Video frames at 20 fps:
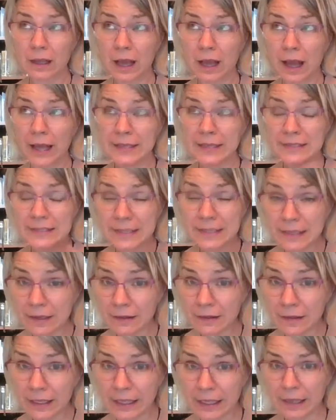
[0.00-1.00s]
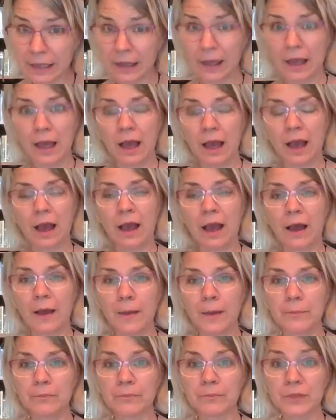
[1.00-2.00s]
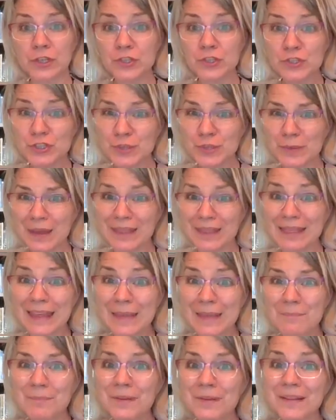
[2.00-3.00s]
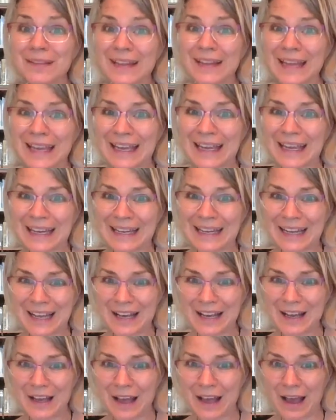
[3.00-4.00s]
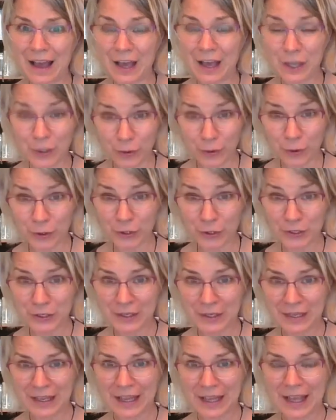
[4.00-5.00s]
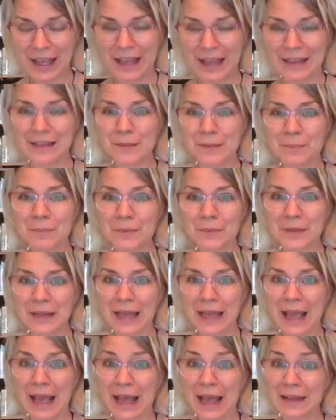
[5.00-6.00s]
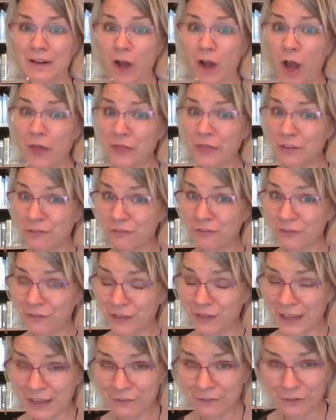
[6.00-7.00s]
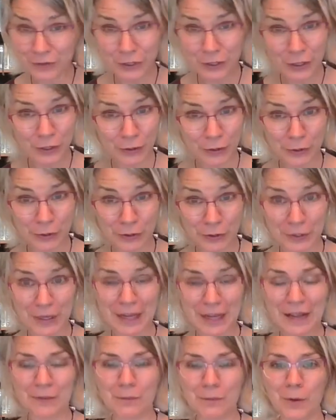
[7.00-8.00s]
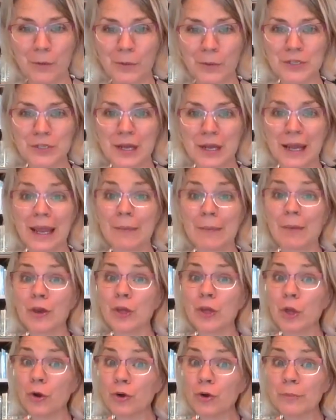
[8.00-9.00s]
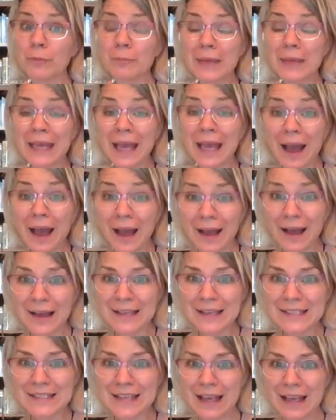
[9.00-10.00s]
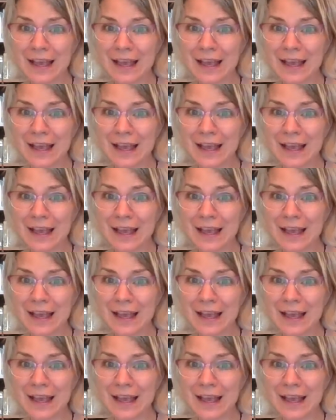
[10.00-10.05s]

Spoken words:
ideally consuming the plain yogurt, and not the flavored yogurt when we're talking about yogurt, because